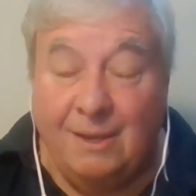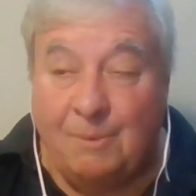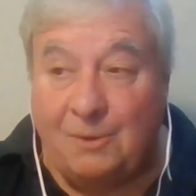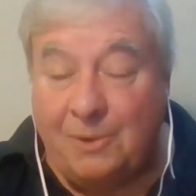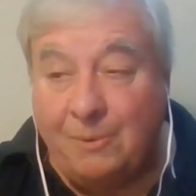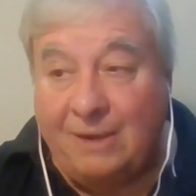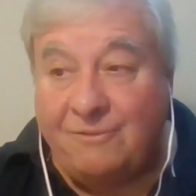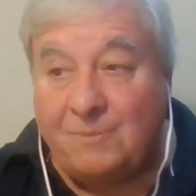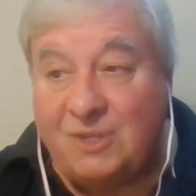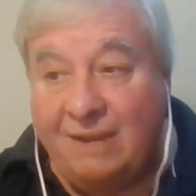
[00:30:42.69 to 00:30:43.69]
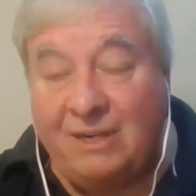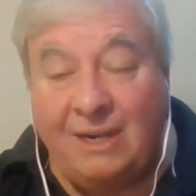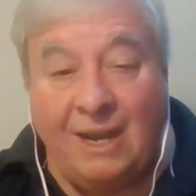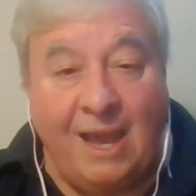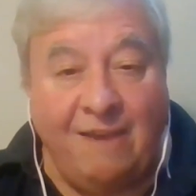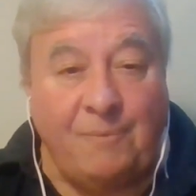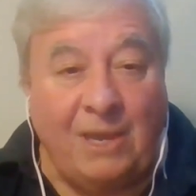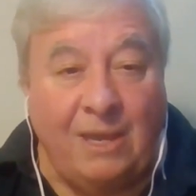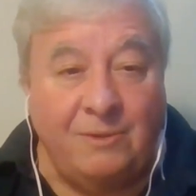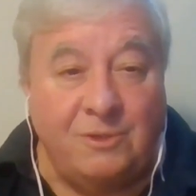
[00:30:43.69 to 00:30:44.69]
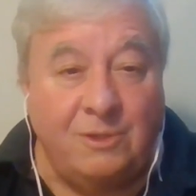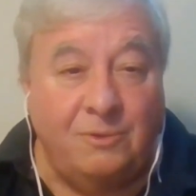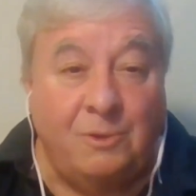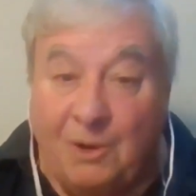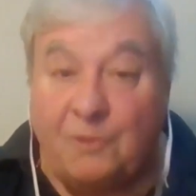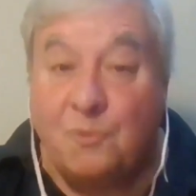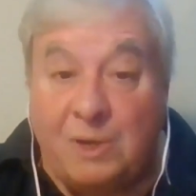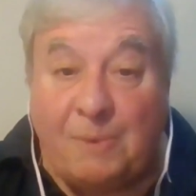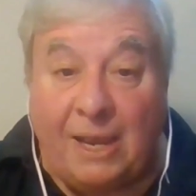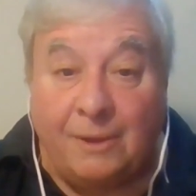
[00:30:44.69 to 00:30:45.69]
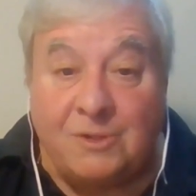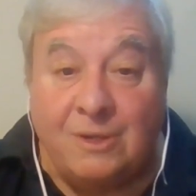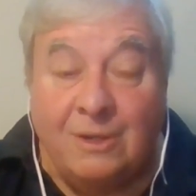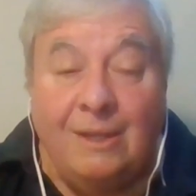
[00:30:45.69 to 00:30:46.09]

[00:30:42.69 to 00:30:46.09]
But we went from 7.5 pounds to about 3 pounds,